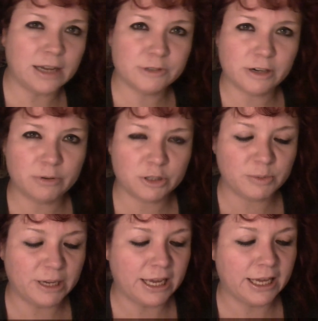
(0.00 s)
after I've washed
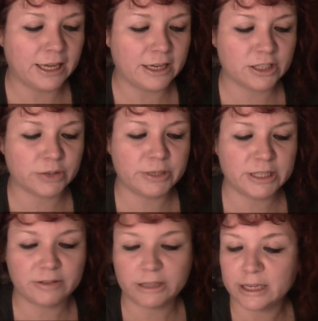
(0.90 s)
my hair, I squeeze
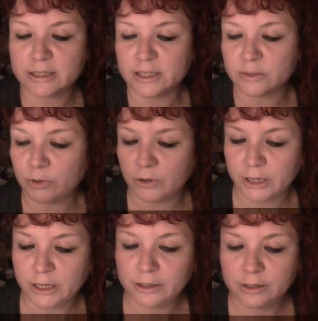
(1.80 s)
out the excess
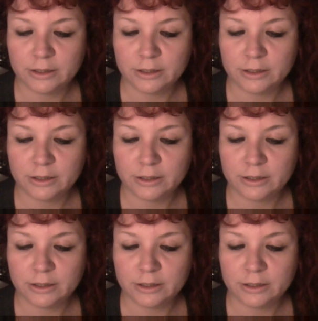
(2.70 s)
water